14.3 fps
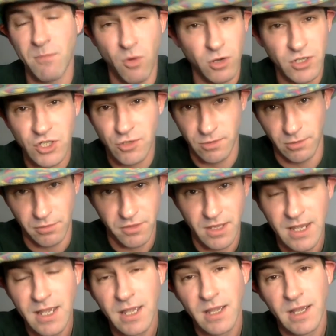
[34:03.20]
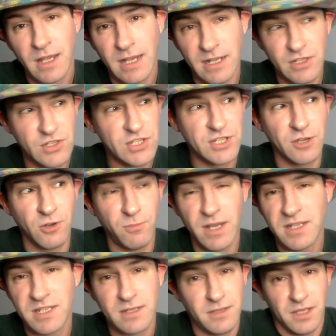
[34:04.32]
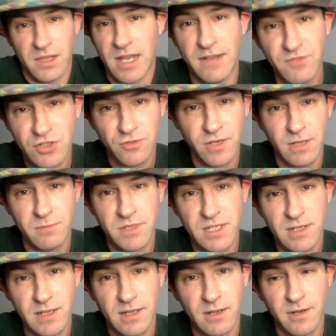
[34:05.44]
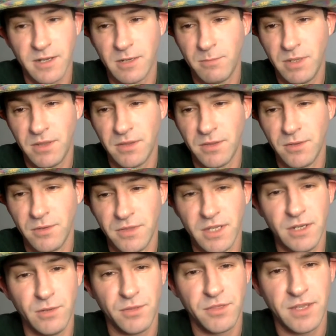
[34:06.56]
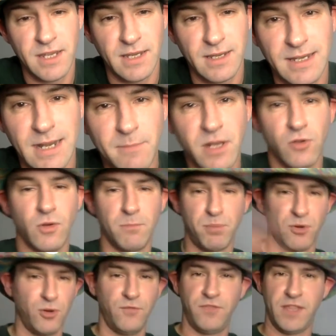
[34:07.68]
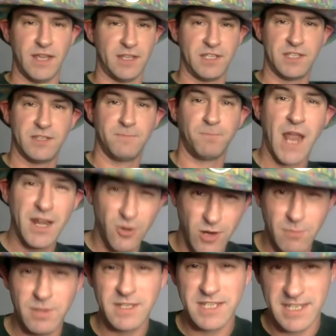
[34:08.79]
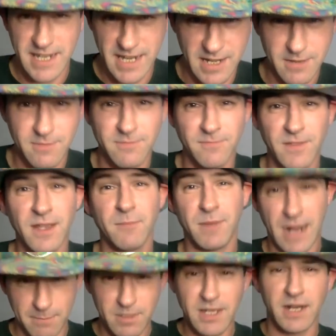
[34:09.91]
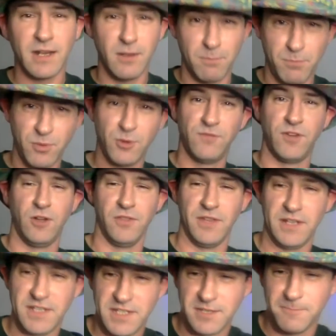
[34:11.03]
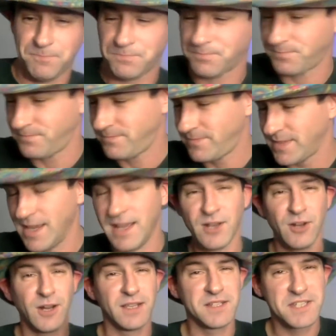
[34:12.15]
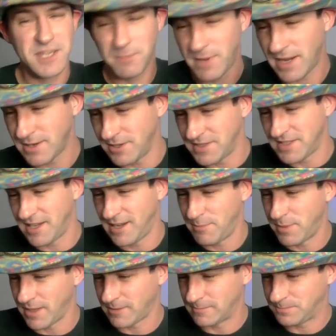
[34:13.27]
more truth. And so basically, live streams are going to be the new thing. And I'm going to improve this. I know I've been saying it, but I'm going to improve all this. All right, let's get back on topic.